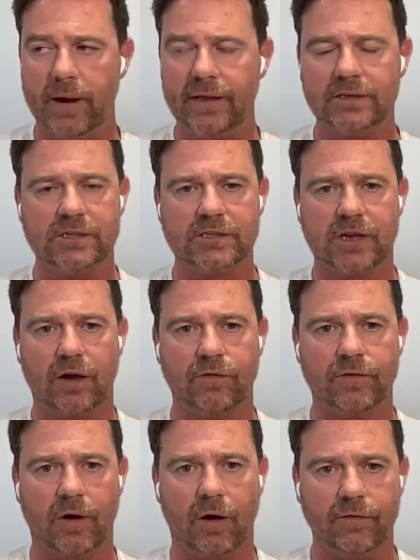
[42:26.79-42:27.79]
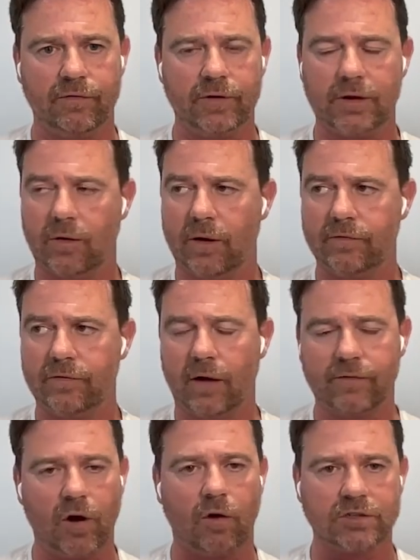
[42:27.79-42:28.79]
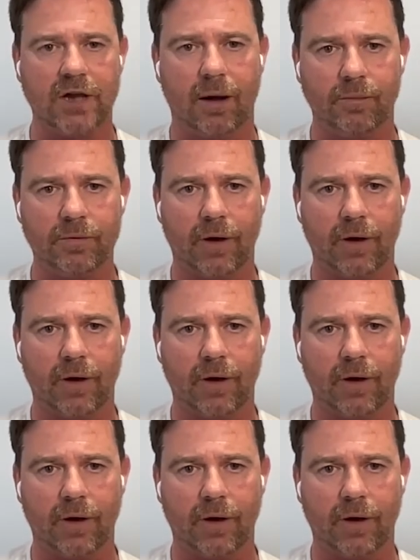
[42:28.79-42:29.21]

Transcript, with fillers: it to yourself that I've you know I've, I've cocked up.